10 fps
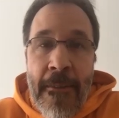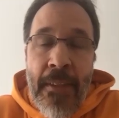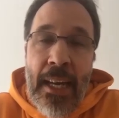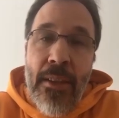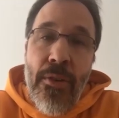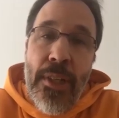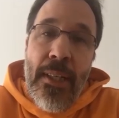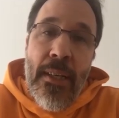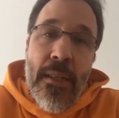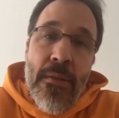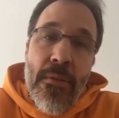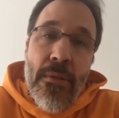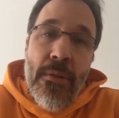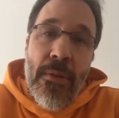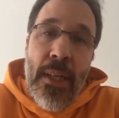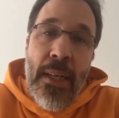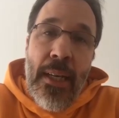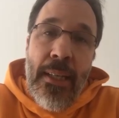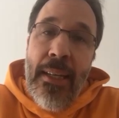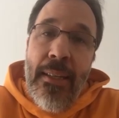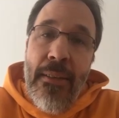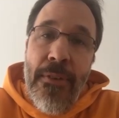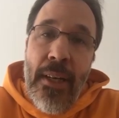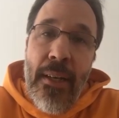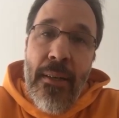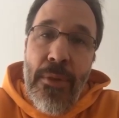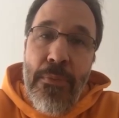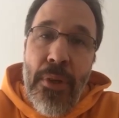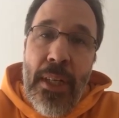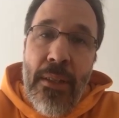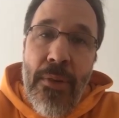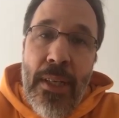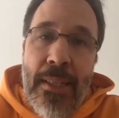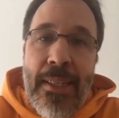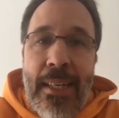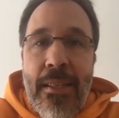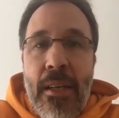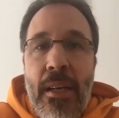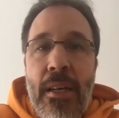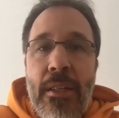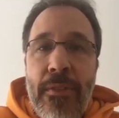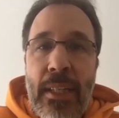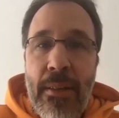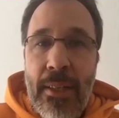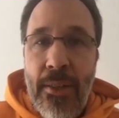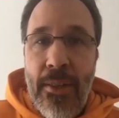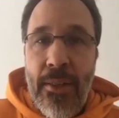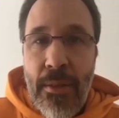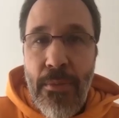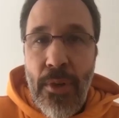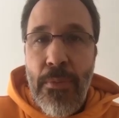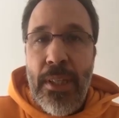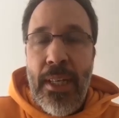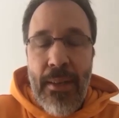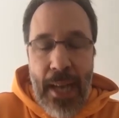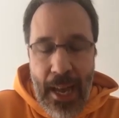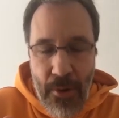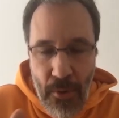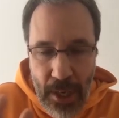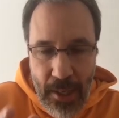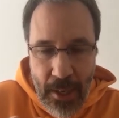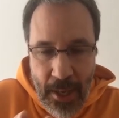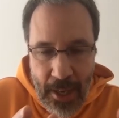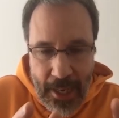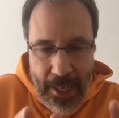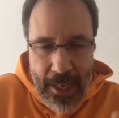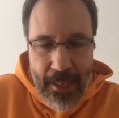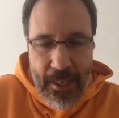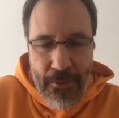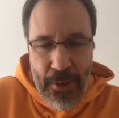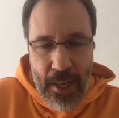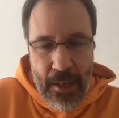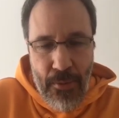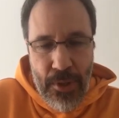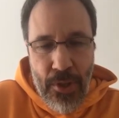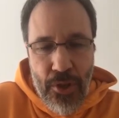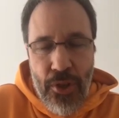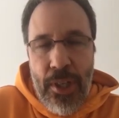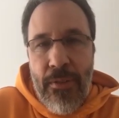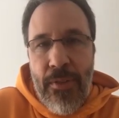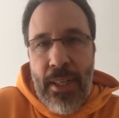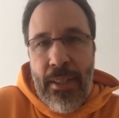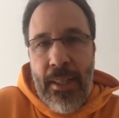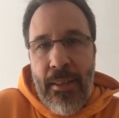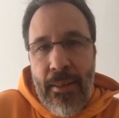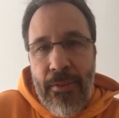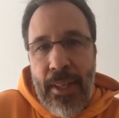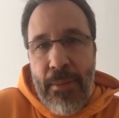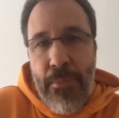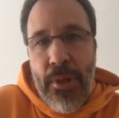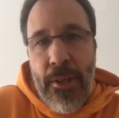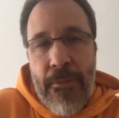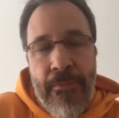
at 13 years old, I identify with Paul Atreides. There's a lot of characters in the book, but I really identify with the journey of that boy.